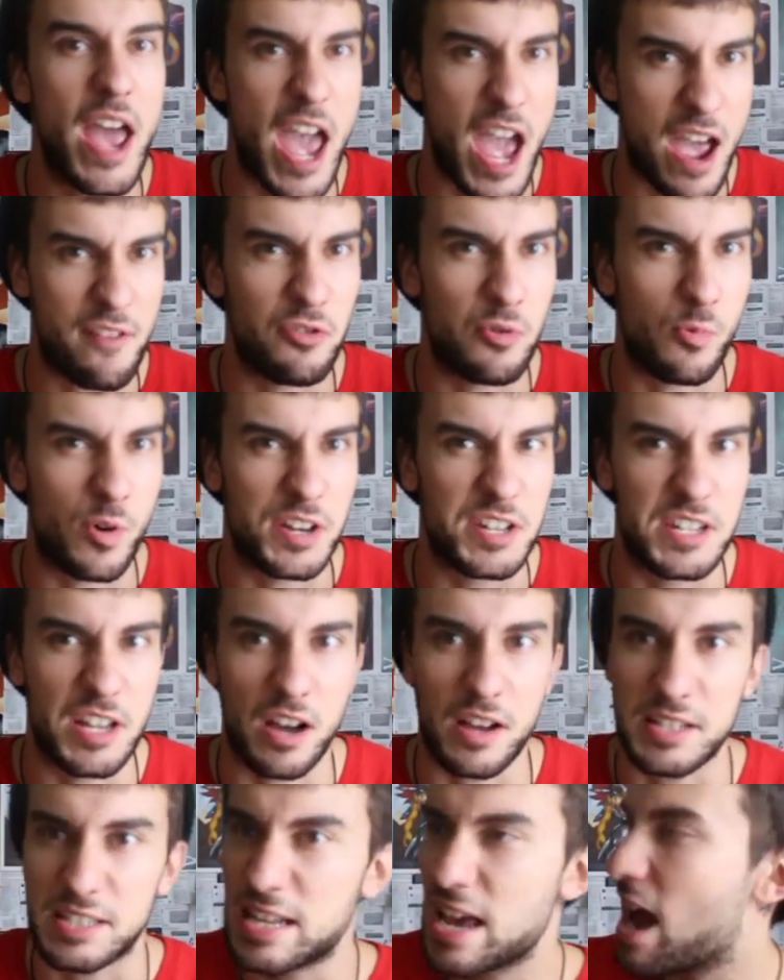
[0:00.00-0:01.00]
Everyone
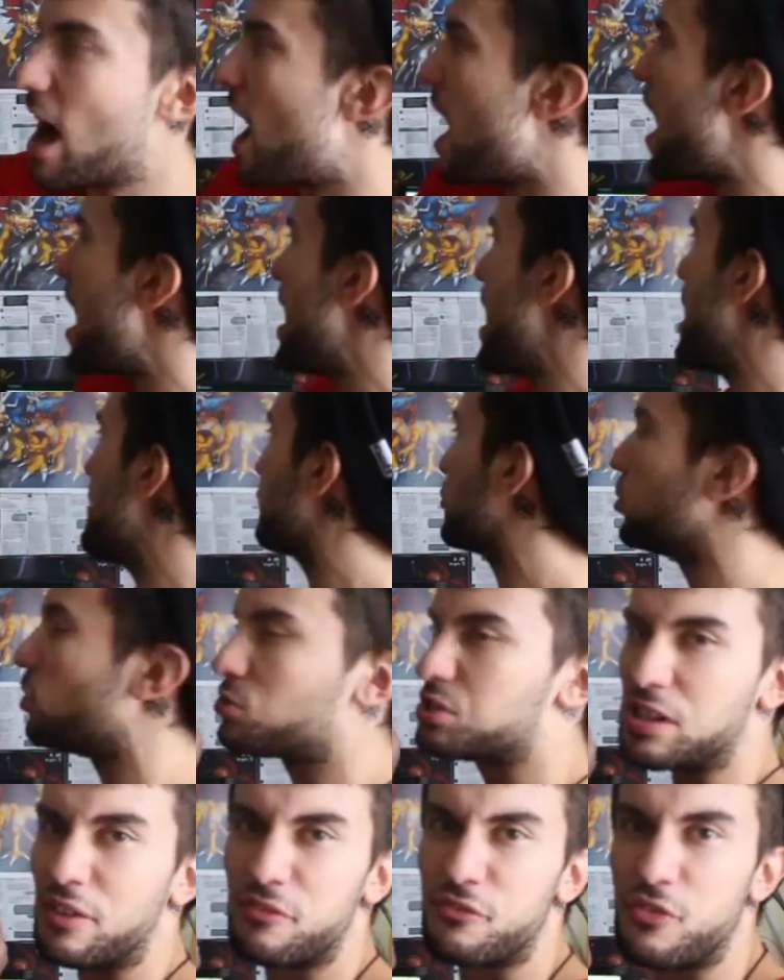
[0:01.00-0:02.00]
does. I have
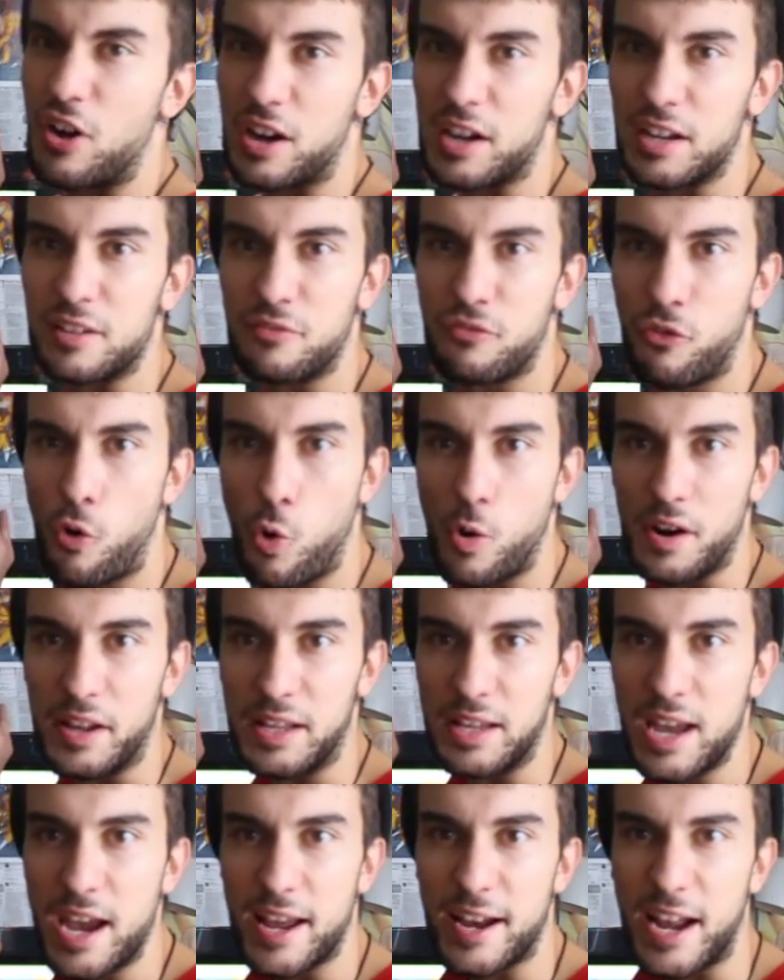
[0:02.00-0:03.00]
close to fucking
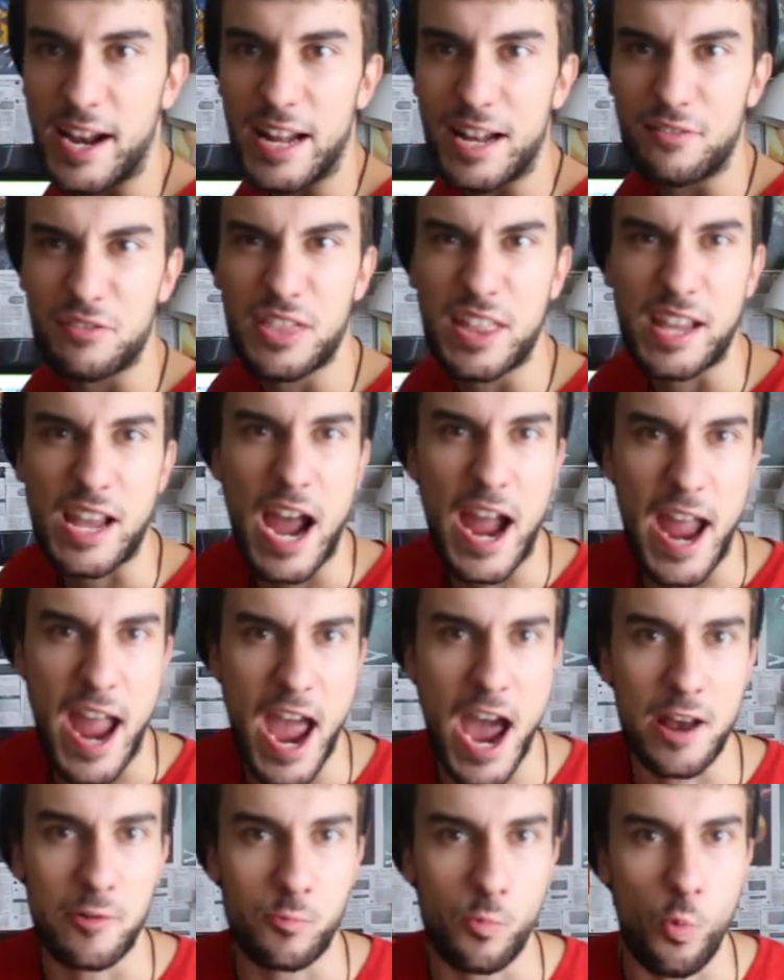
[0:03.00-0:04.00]
forty, and I didn't even think I
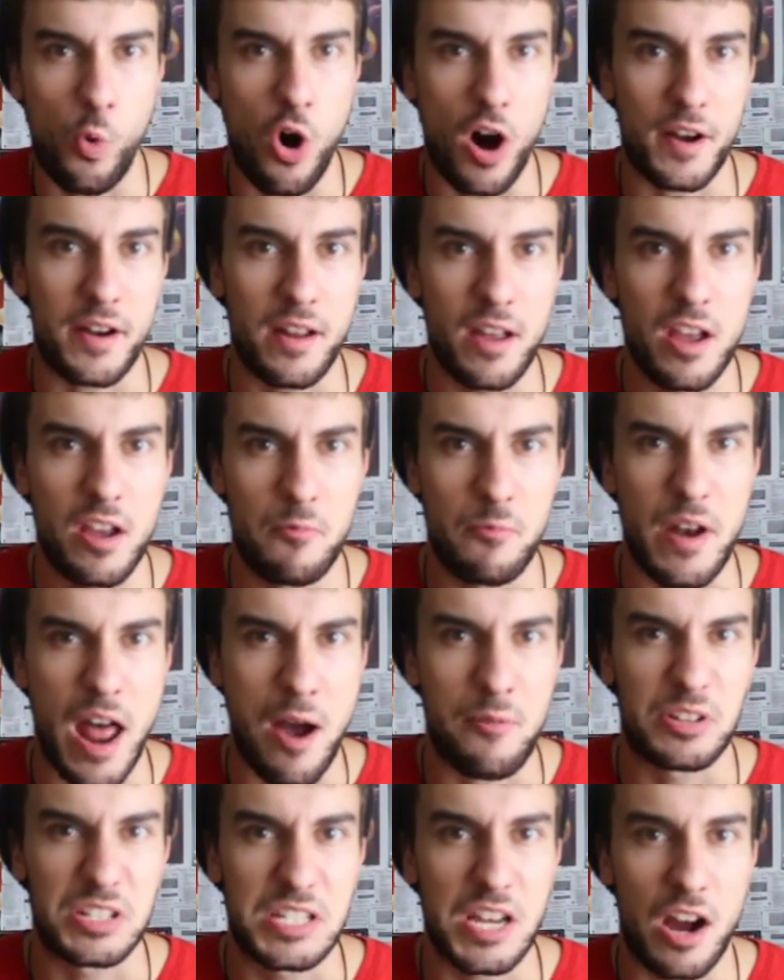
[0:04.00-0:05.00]
had one when I
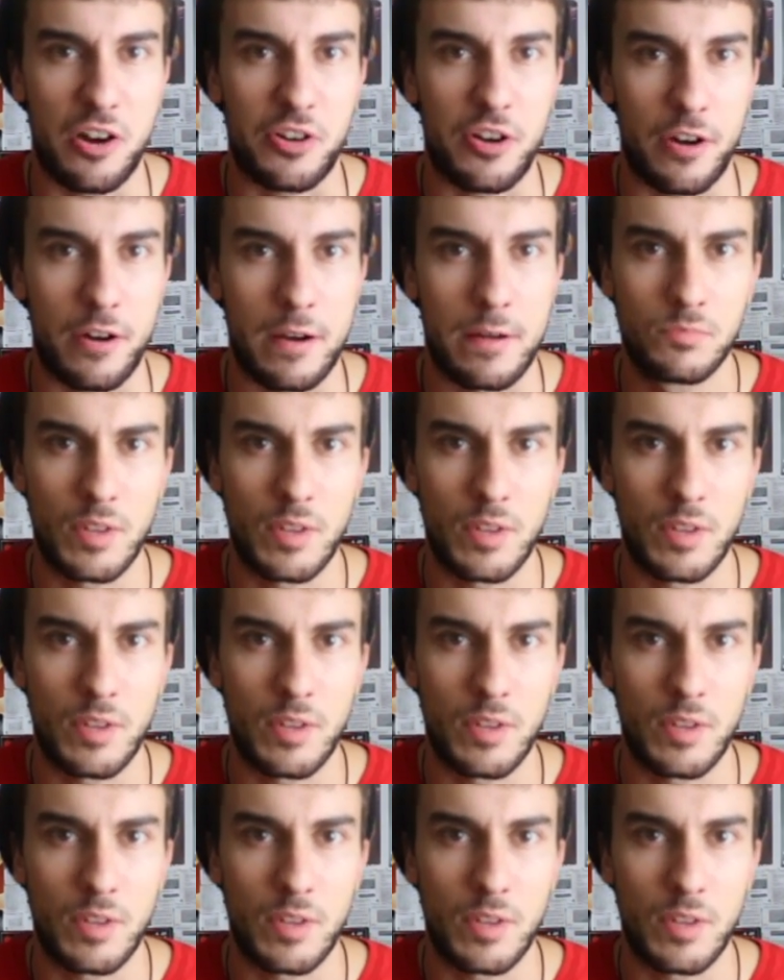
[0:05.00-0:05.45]
was younger.